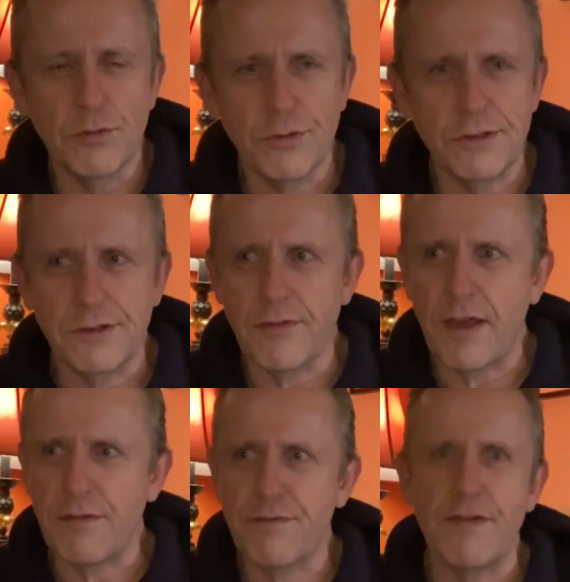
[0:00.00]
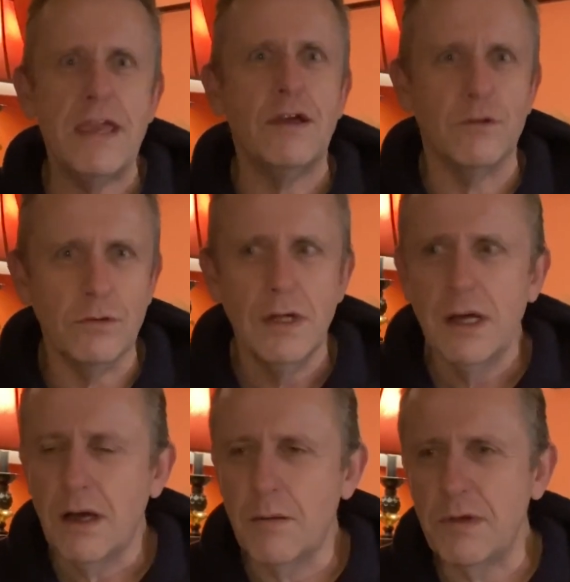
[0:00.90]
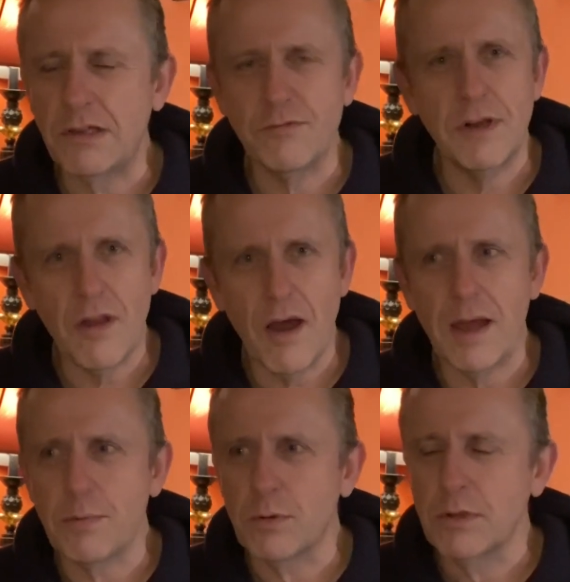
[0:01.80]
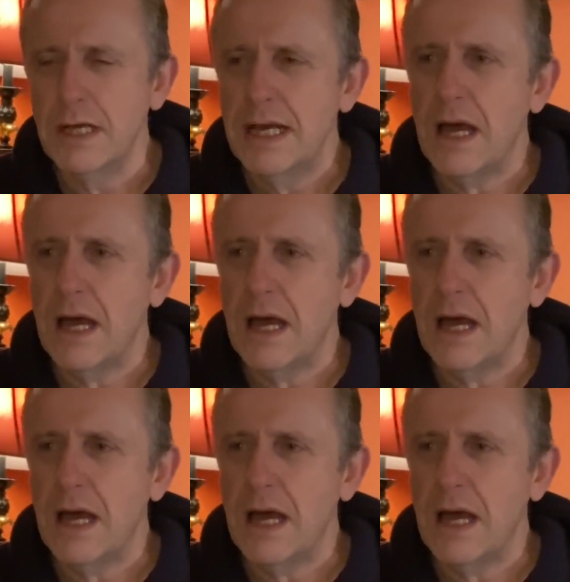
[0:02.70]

sources that they feel is reliable.